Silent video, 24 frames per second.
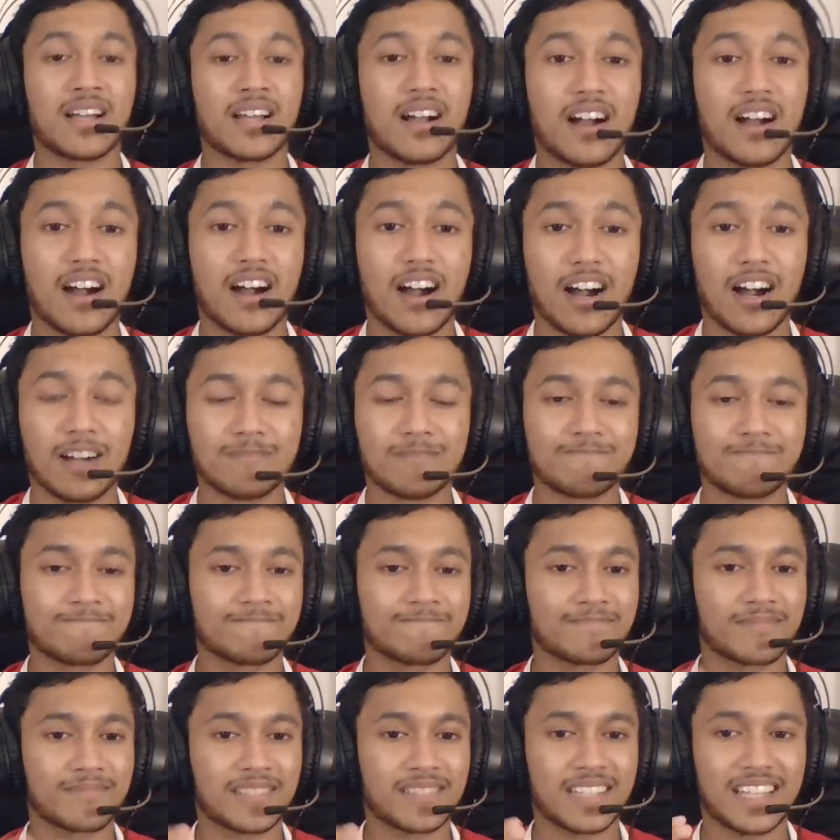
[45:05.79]
Uh,
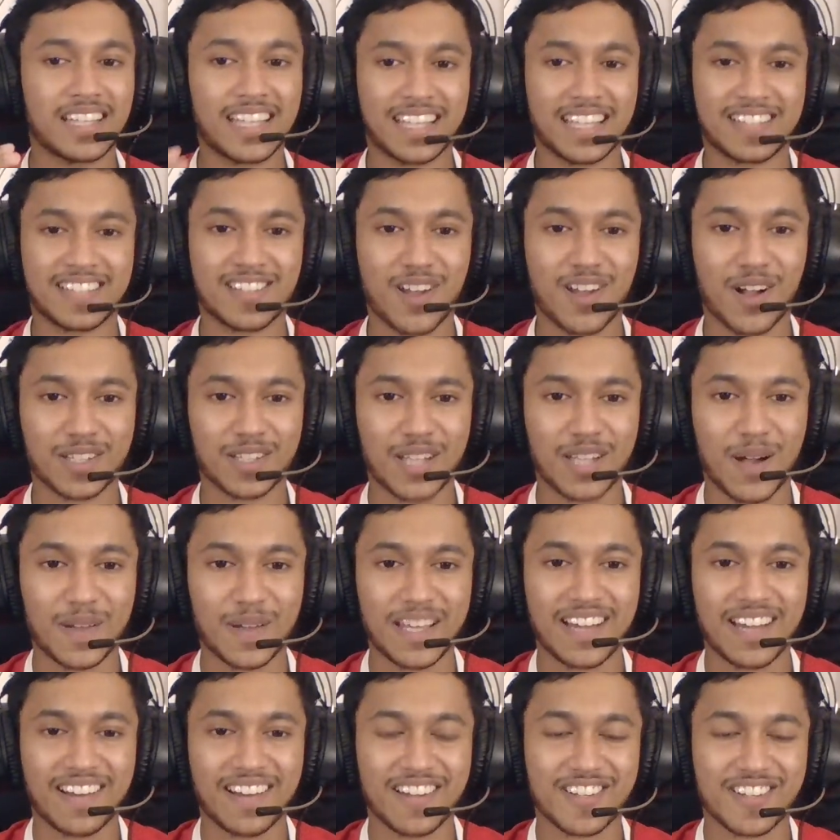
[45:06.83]
it's lockdown
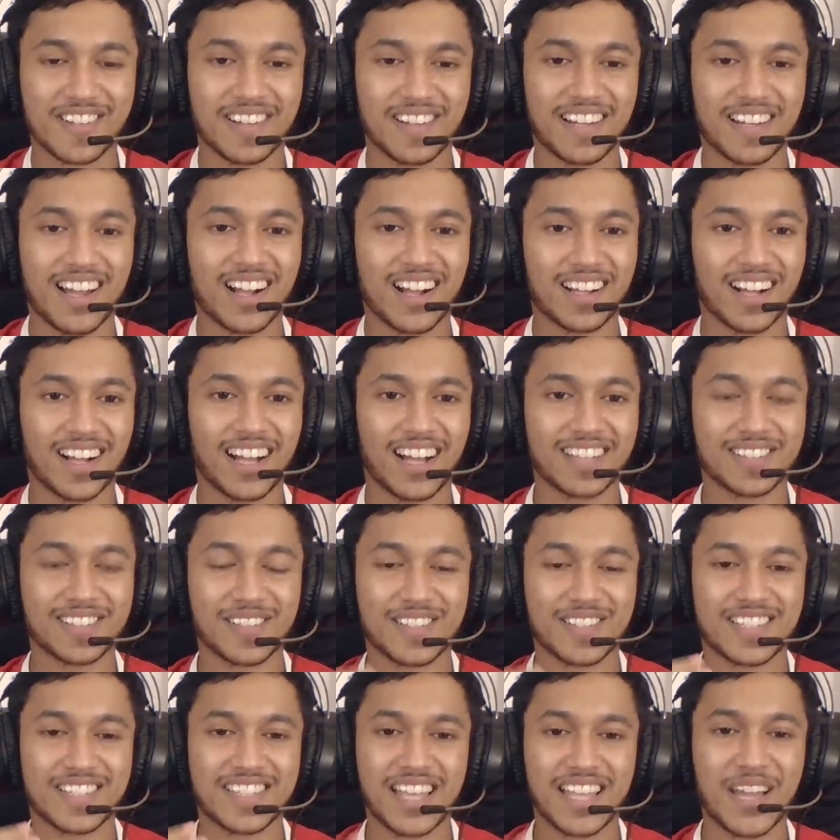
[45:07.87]
here in Sri Lanka, so
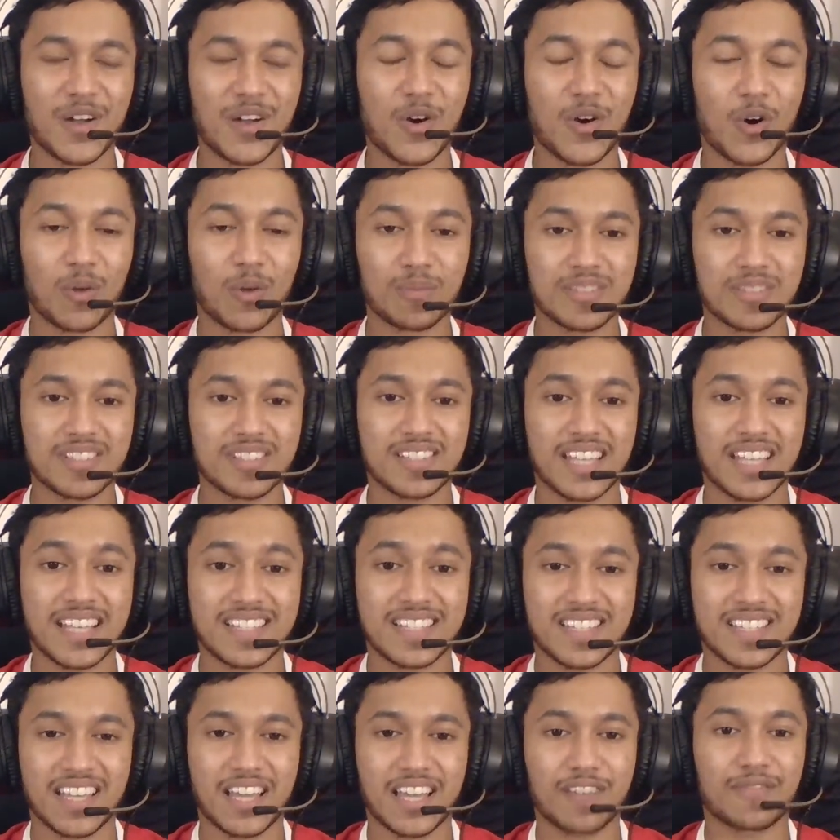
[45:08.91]
stay home, stay
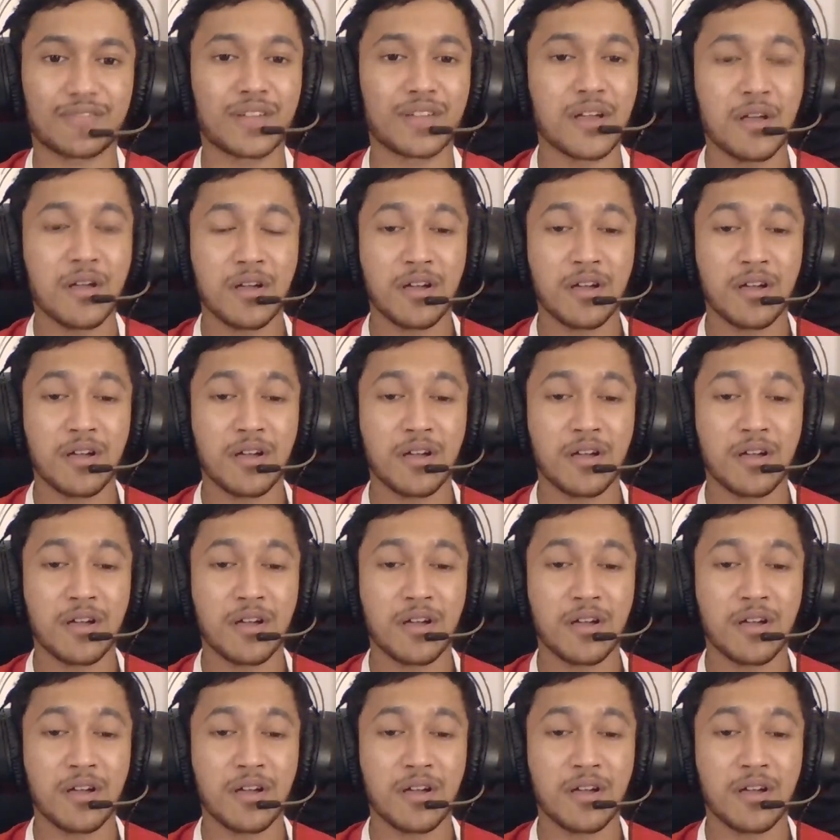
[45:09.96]
safe,